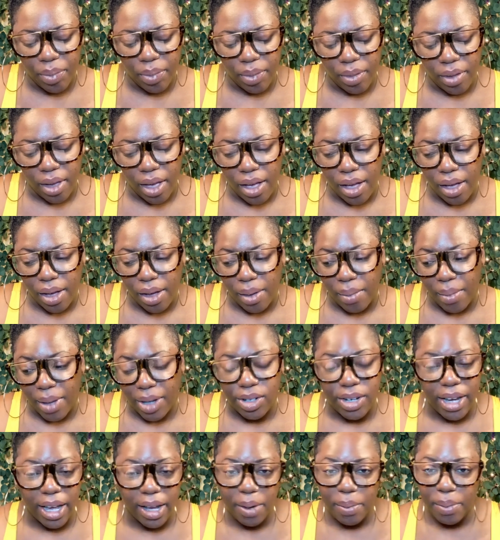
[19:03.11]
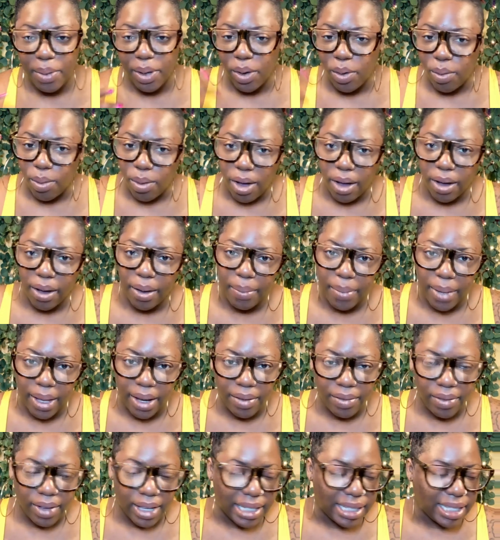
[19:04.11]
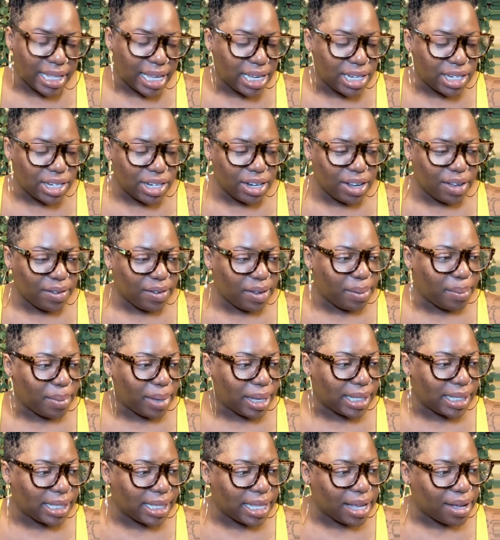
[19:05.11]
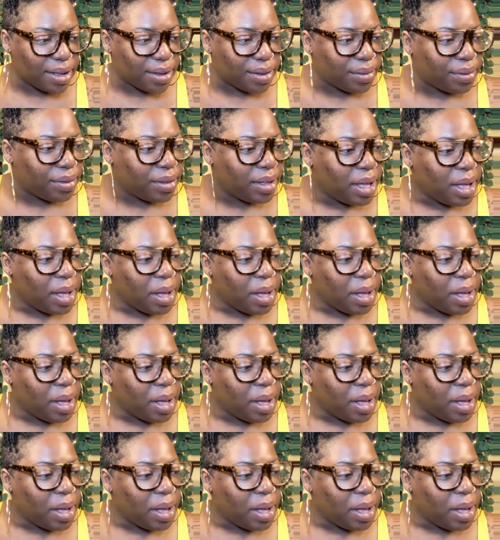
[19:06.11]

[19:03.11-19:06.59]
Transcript: I try to be a walking manifestation of it myself.